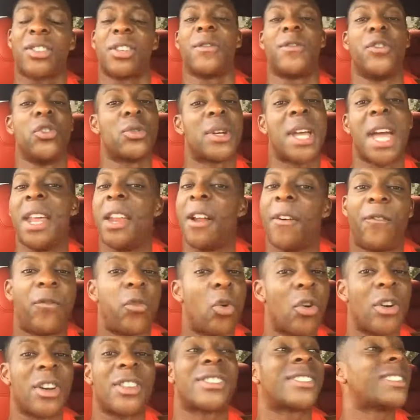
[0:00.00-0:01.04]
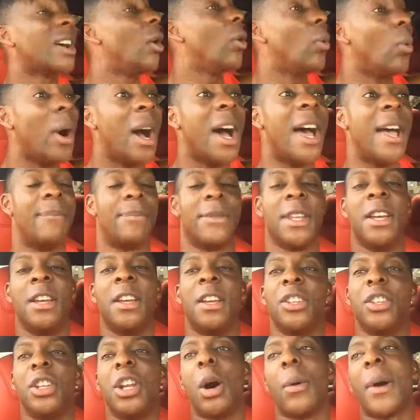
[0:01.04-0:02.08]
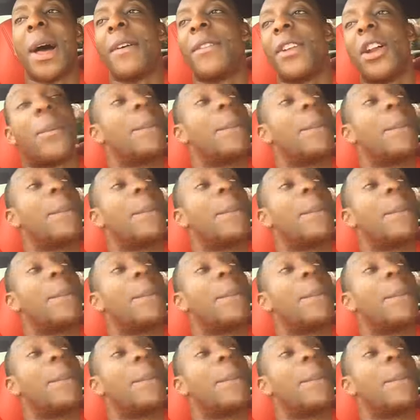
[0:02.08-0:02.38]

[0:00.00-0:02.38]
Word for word: if you can't afford it? So what? You know, I've learned